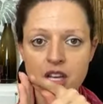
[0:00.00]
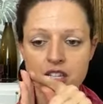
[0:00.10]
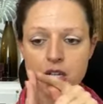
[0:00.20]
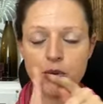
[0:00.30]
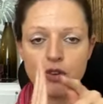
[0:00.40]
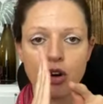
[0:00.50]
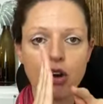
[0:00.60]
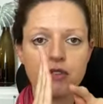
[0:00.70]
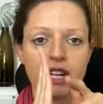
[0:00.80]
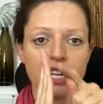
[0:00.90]
So we've got
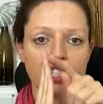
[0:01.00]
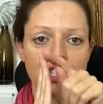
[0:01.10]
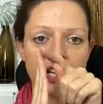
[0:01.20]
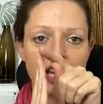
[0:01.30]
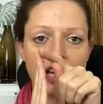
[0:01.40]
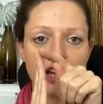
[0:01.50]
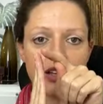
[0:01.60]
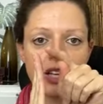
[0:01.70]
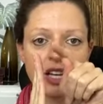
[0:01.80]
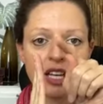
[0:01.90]
ovulation here,
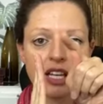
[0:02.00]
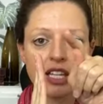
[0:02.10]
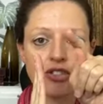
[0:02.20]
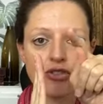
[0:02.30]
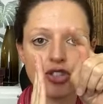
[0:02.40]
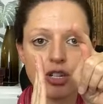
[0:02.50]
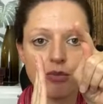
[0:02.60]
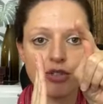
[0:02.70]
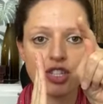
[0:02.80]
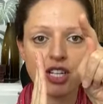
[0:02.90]
estrogen
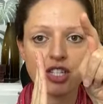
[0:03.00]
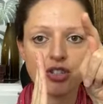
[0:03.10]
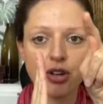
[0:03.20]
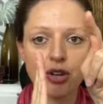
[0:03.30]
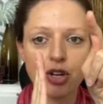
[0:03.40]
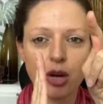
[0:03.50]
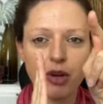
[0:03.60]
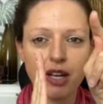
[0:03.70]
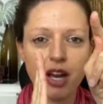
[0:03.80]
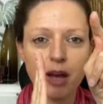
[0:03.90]
and progesterone
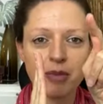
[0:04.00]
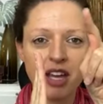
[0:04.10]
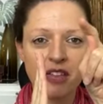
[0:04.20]
going up.